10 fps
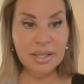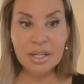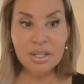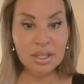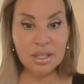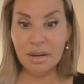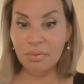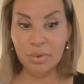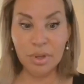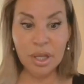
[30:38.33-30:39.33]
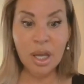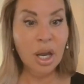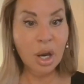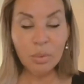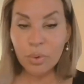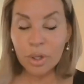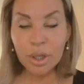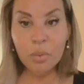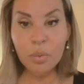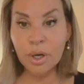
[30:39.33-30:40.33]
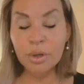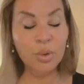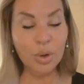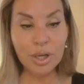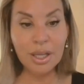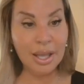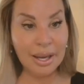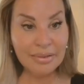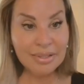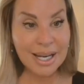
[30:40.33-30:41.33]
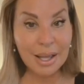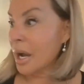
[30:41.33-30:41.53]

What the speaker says: they just have a really weird, quirky lifestyle.